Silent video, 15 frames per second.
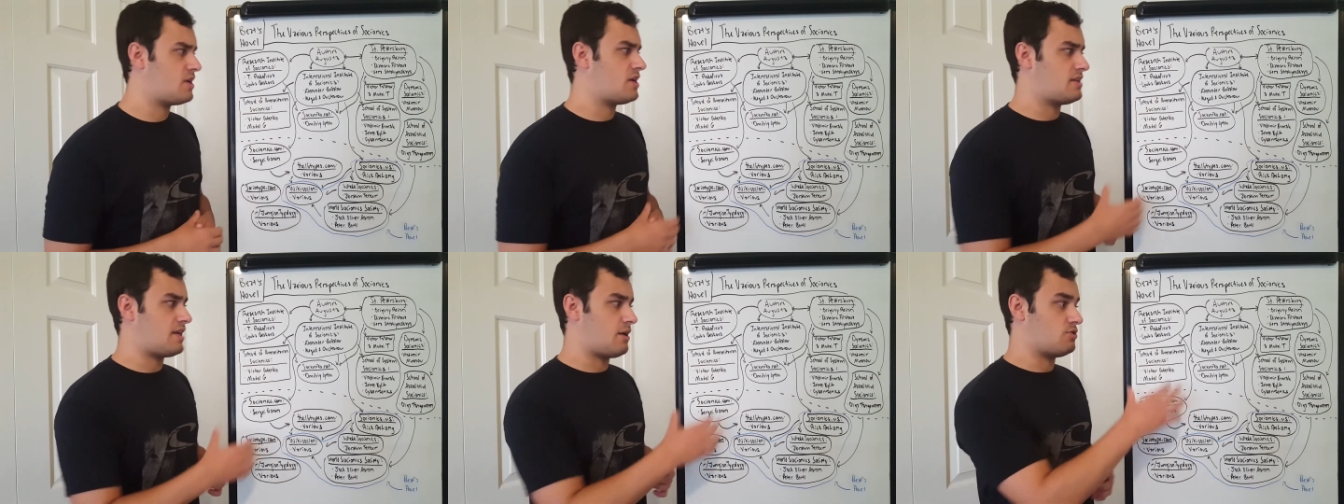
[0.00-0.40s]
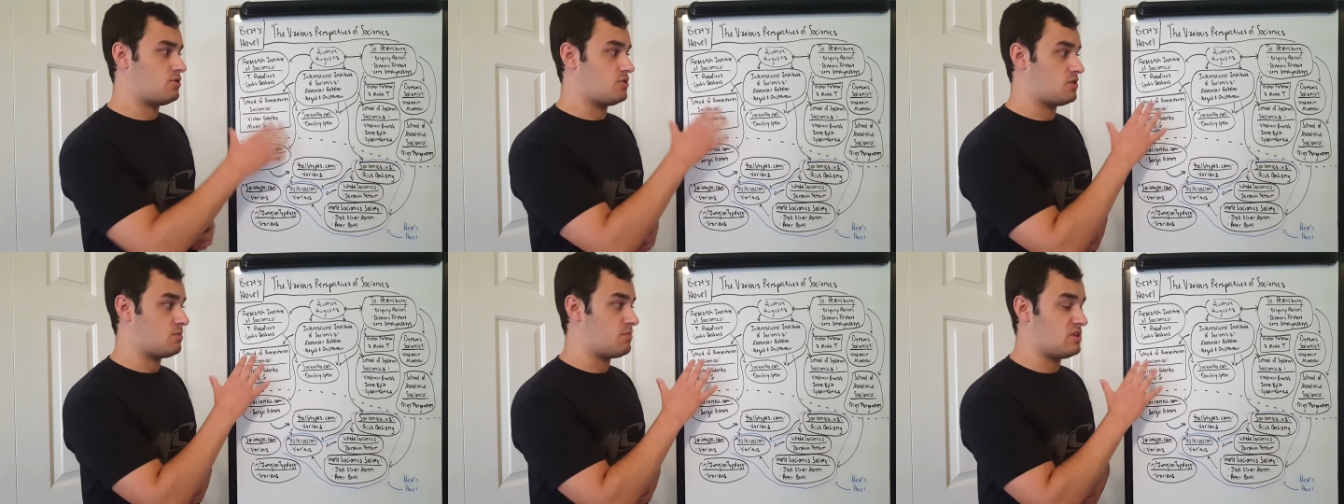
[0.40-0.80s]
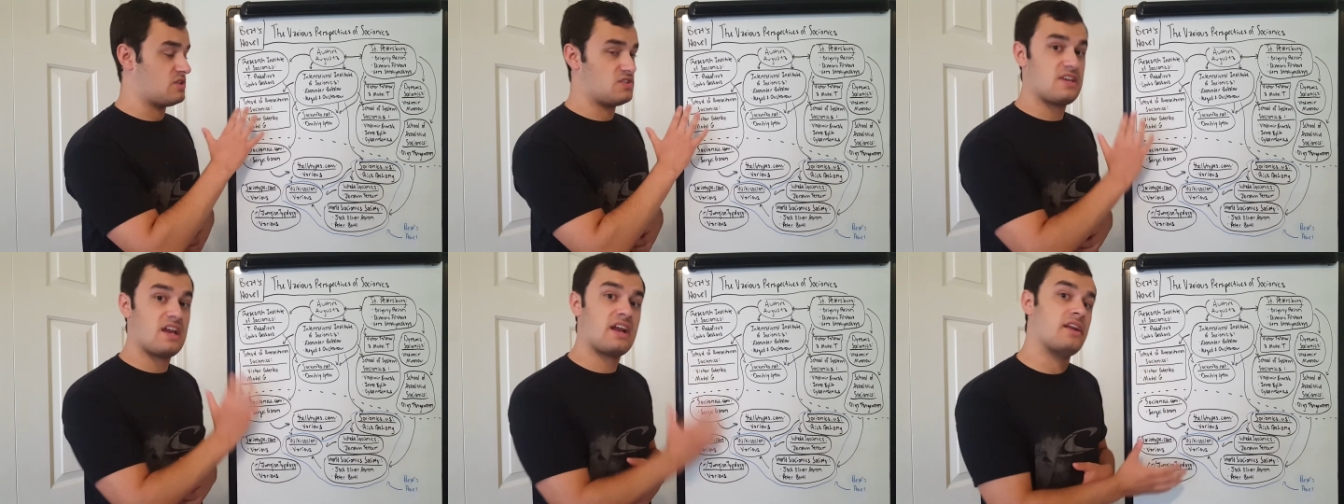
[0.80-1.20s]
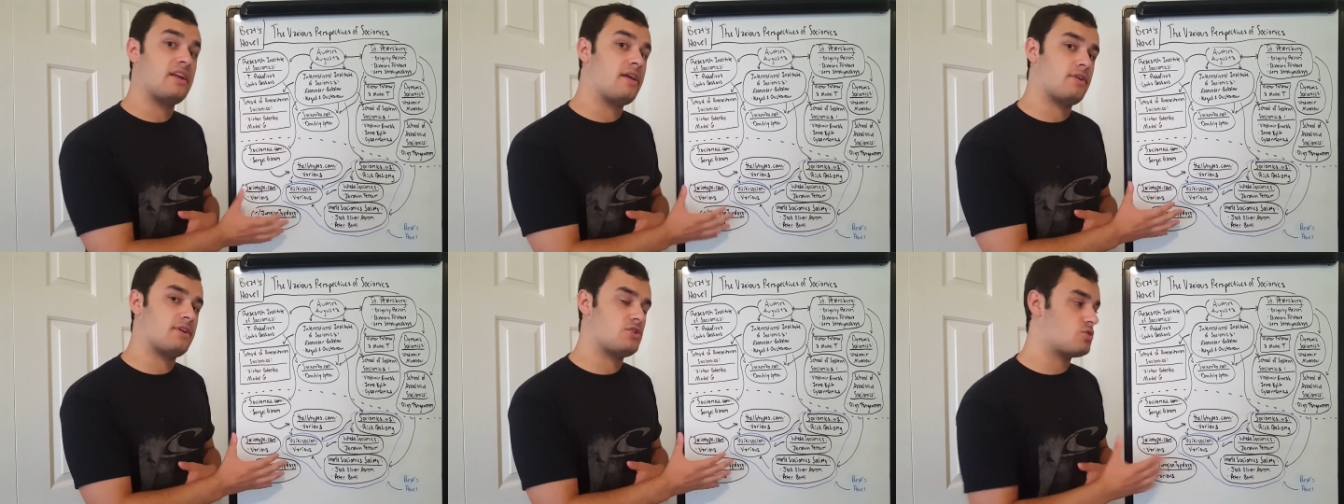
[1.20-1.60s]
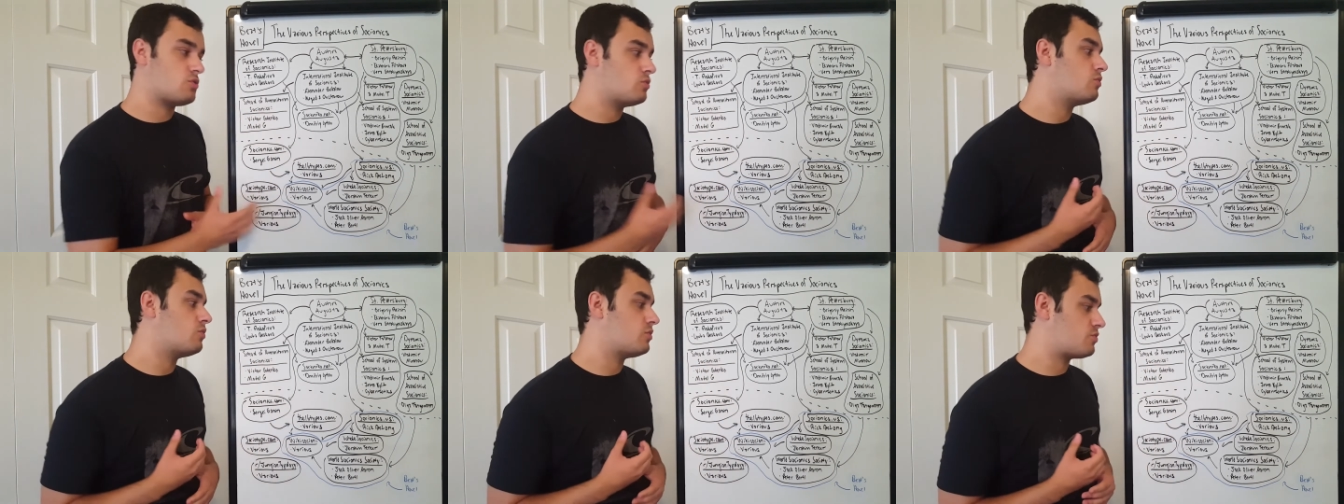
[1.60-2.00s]
down to some of the secondary
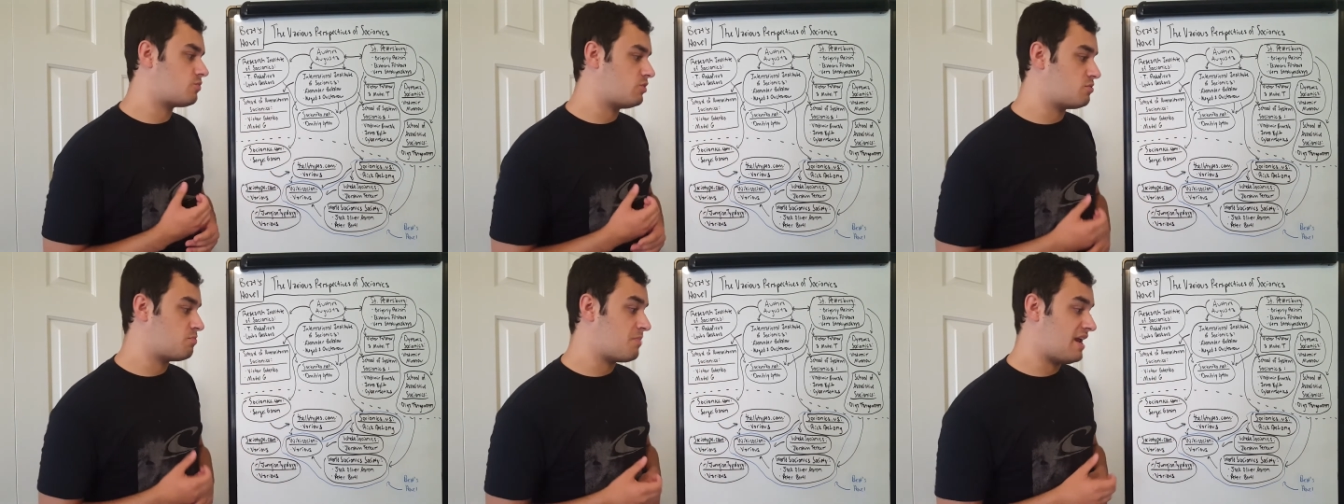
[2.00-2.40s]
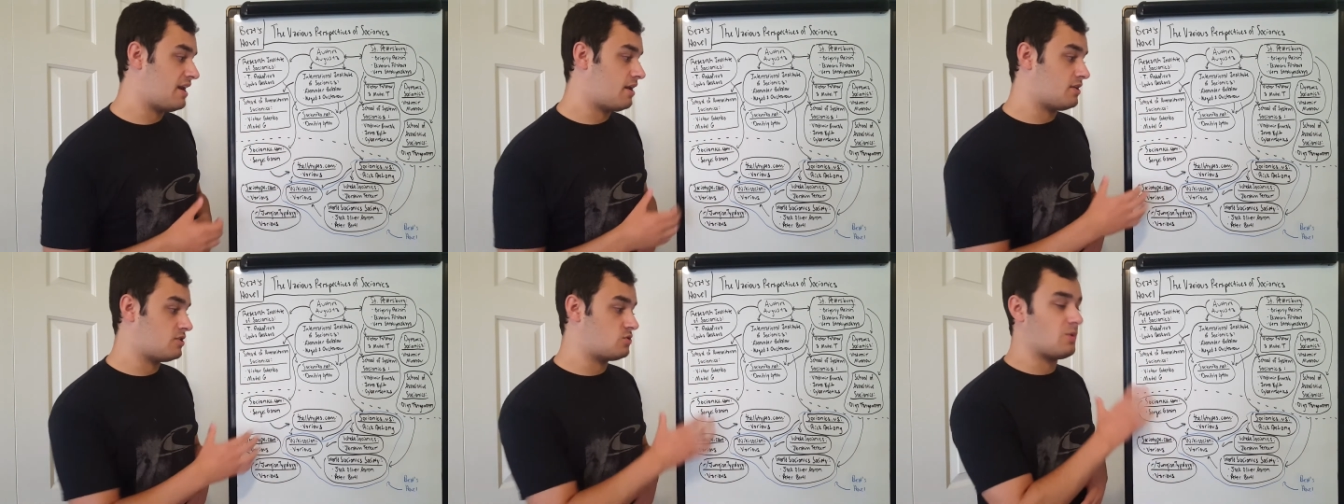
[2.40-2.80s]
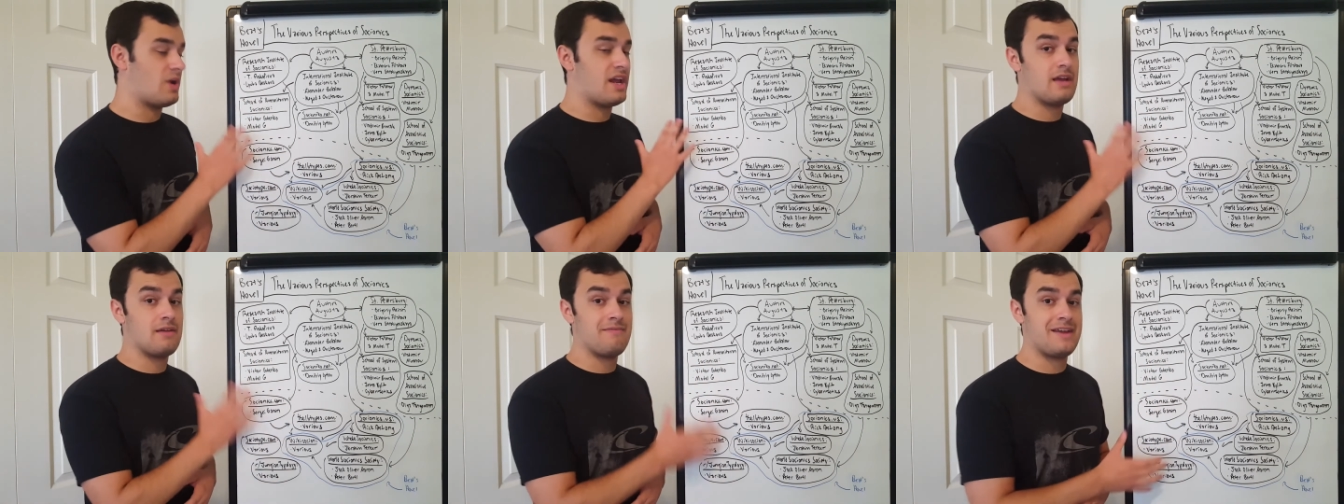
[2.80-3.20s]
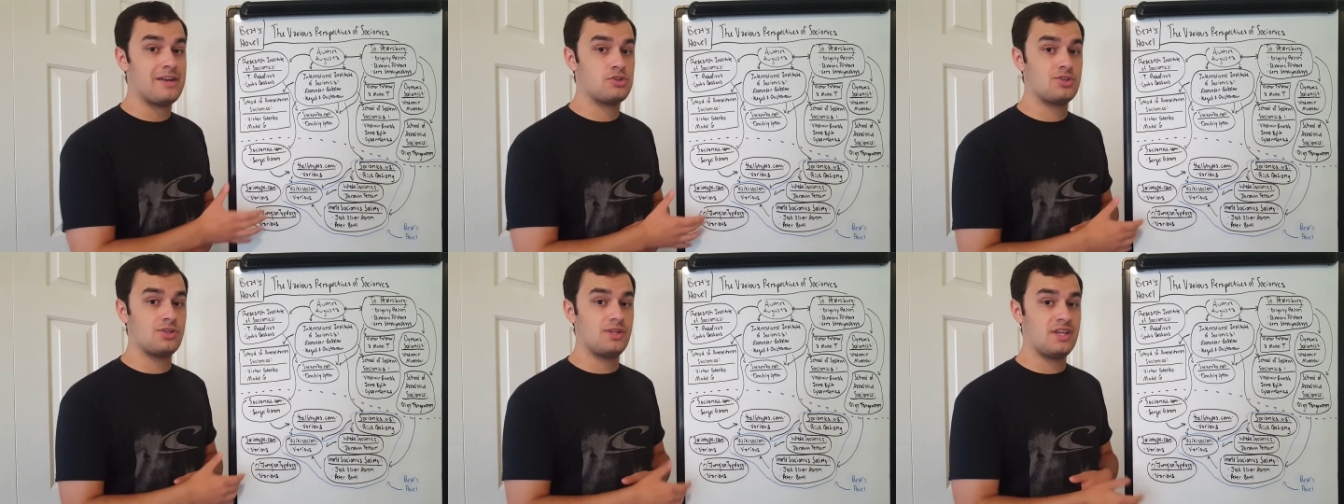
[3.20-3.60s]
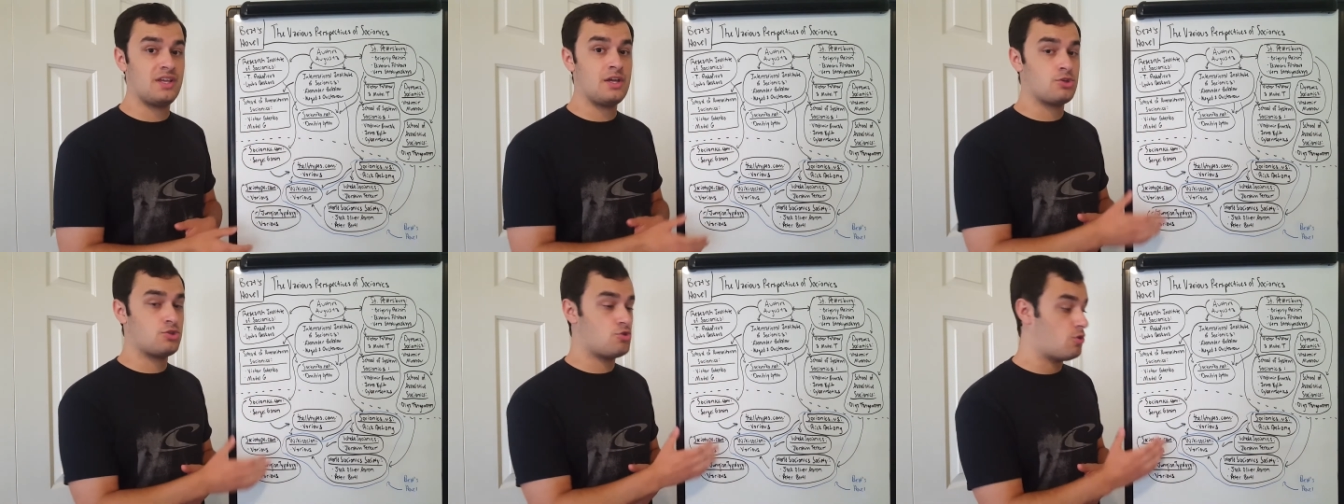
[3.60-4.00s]
schools, which made its way eventually
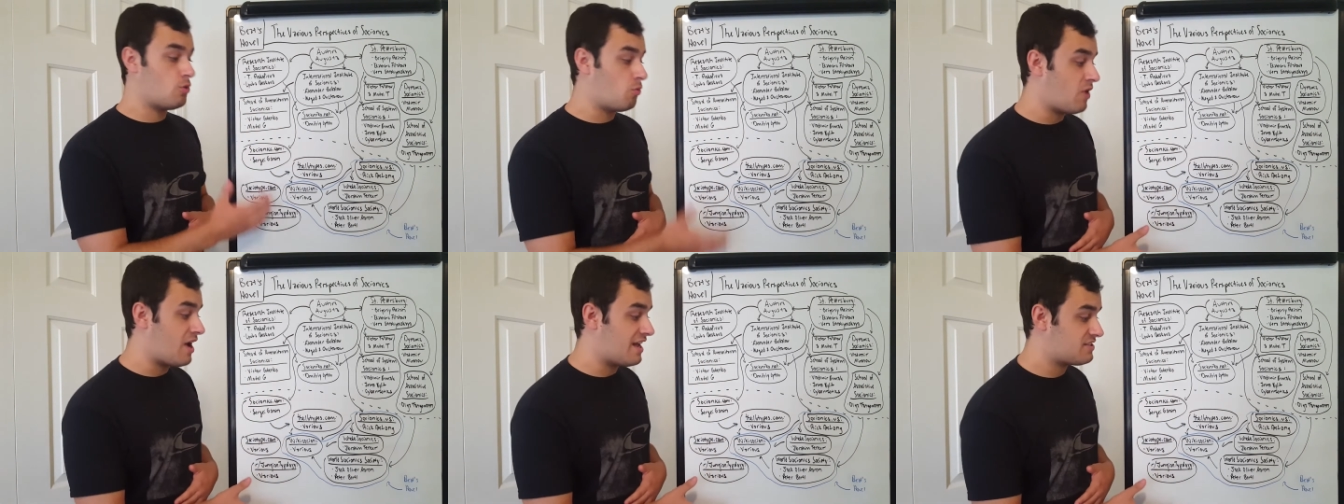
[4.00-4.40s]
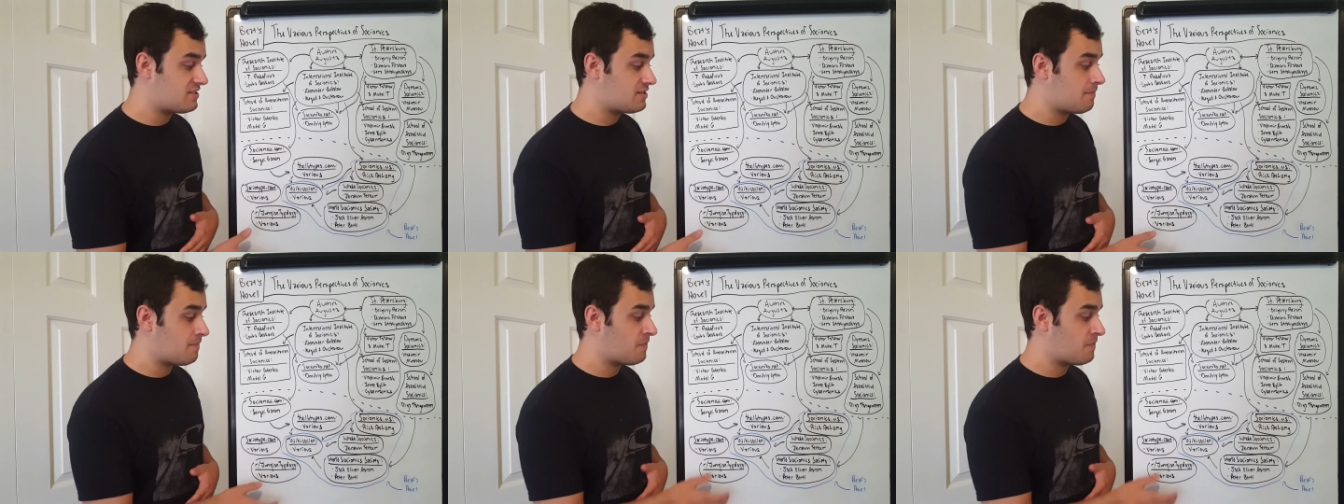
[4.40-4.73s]
to the West,